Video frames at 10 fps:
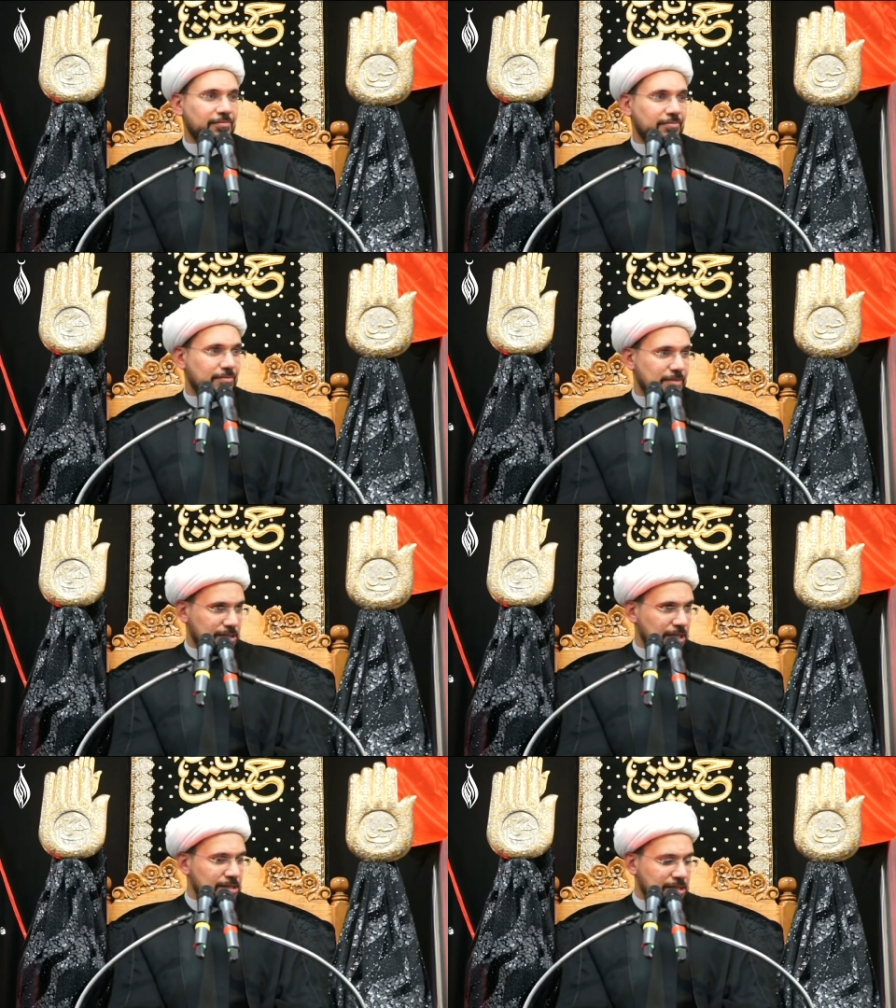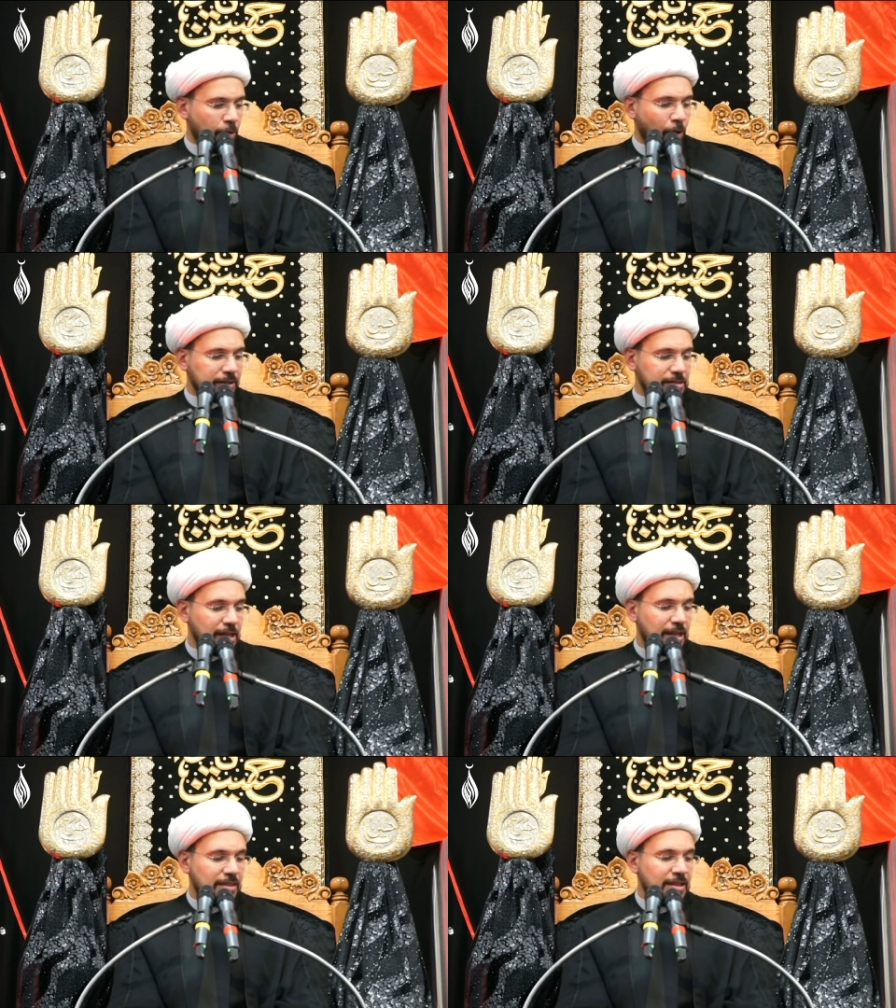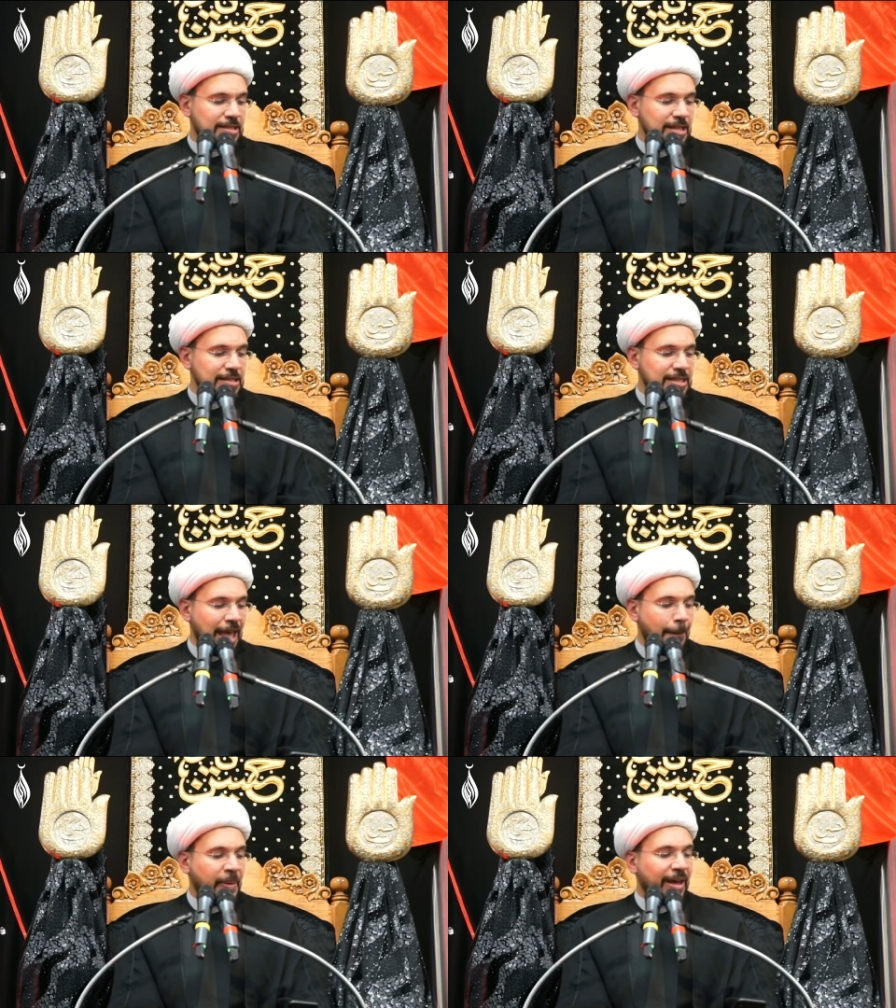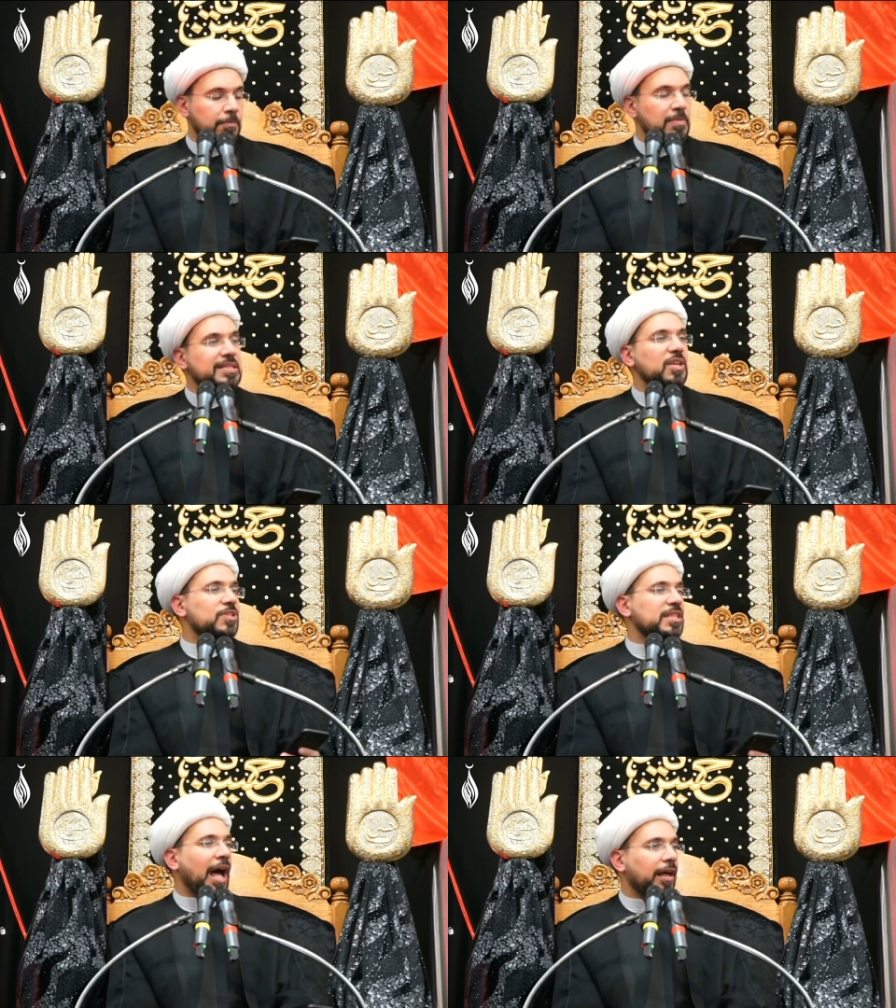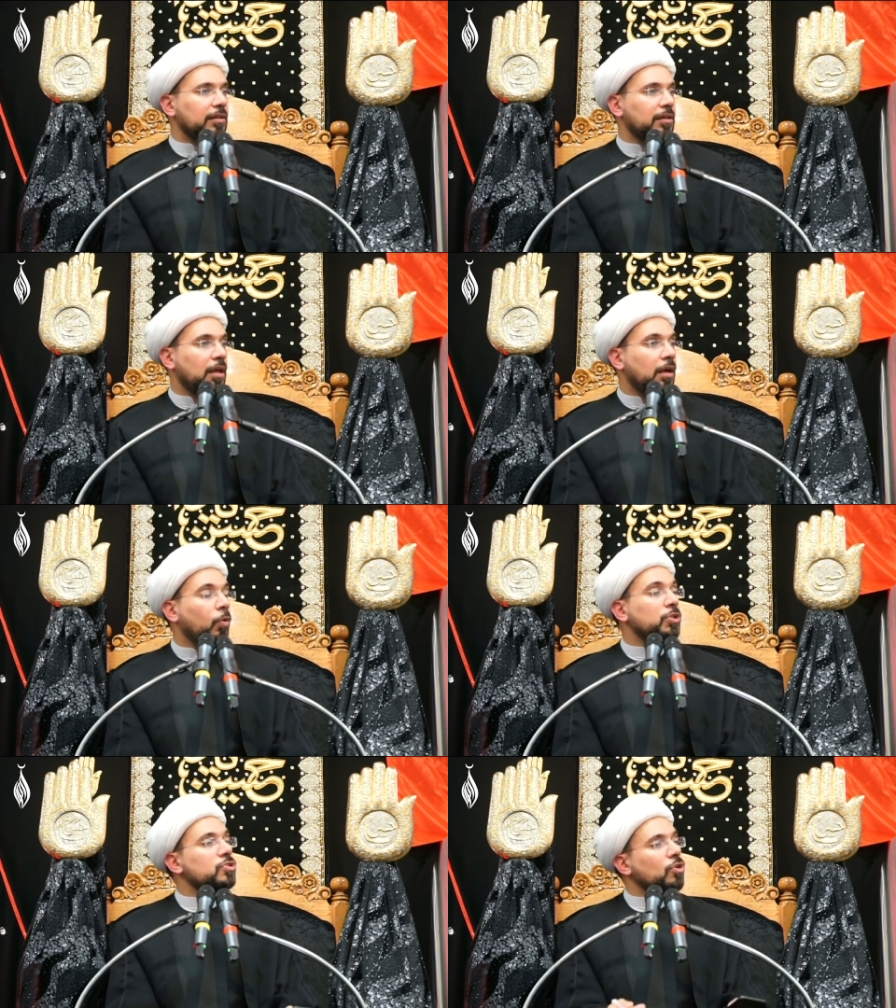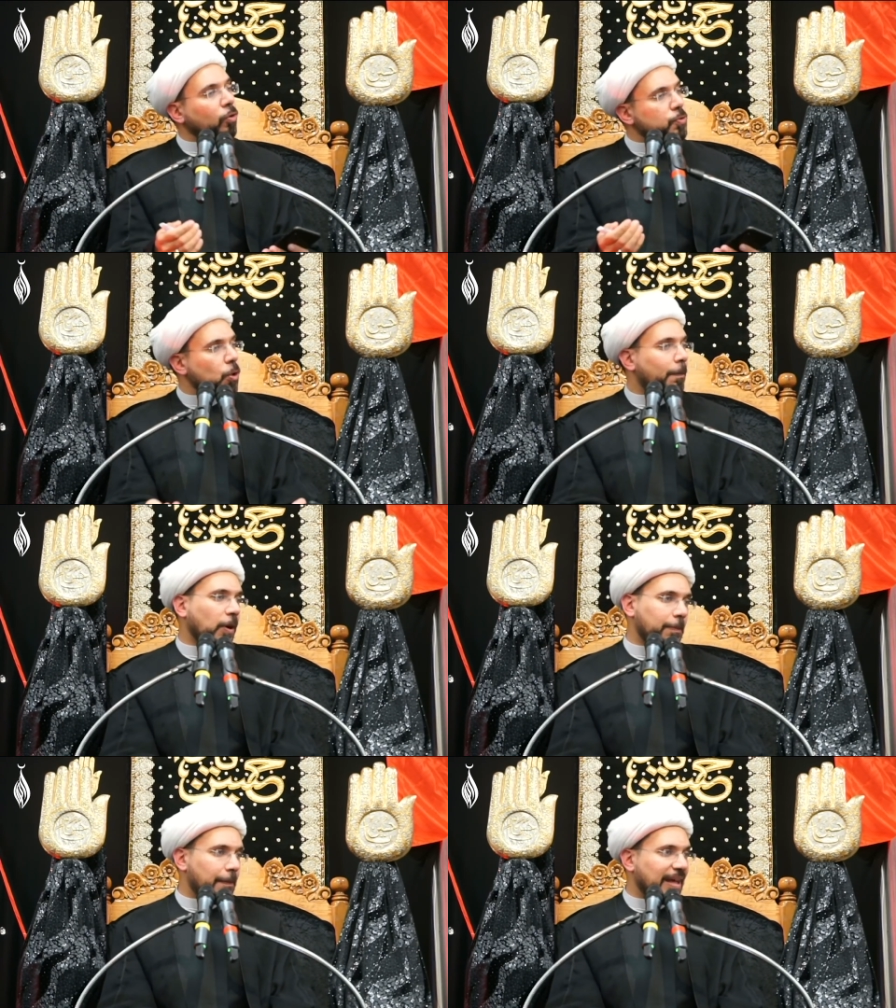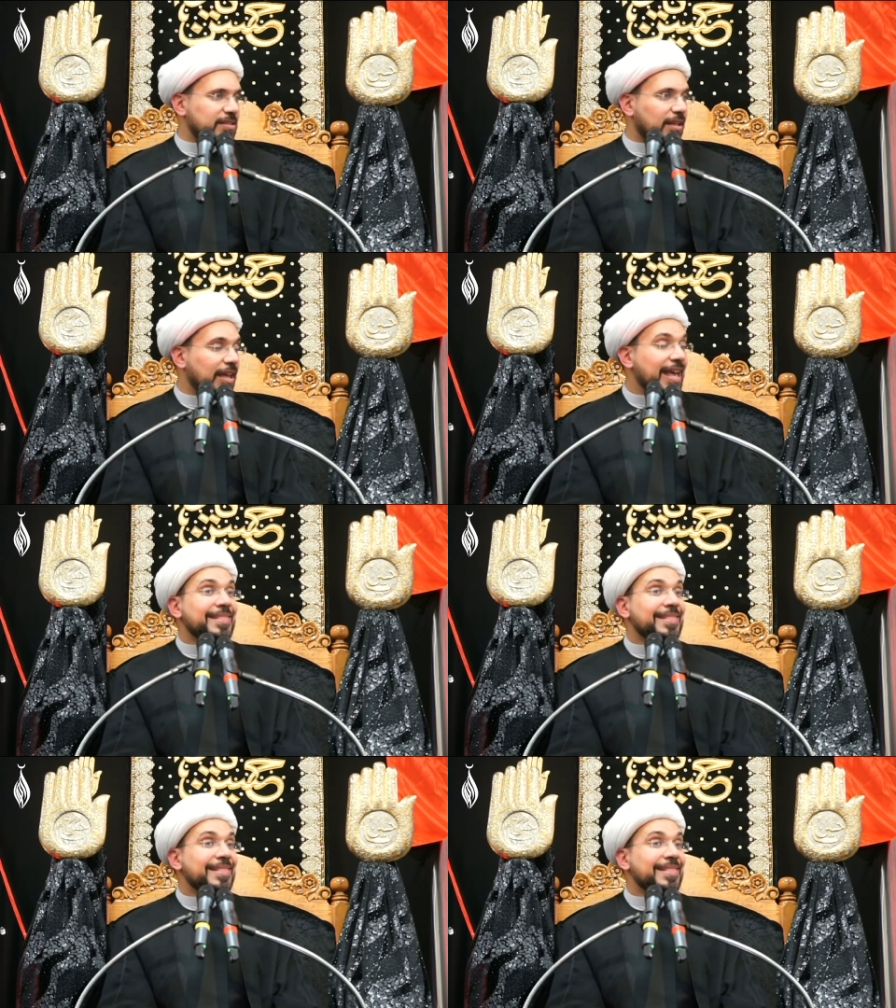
This is the what? This is the permissive style, which is also problematic.